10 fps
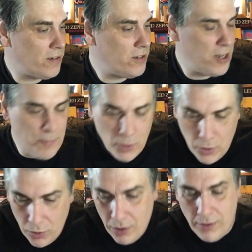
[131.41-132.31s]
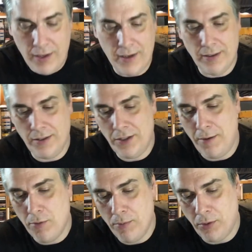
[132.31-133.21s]
typical uh,
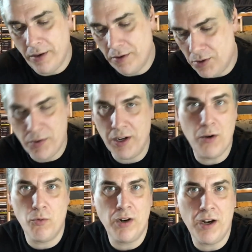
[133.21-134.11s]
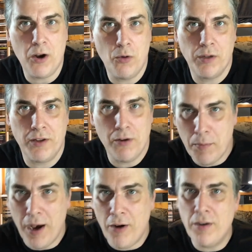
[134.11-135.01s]
Deep Purple lyrics where you don't really know what they're
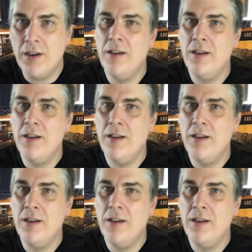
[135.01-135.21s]
about,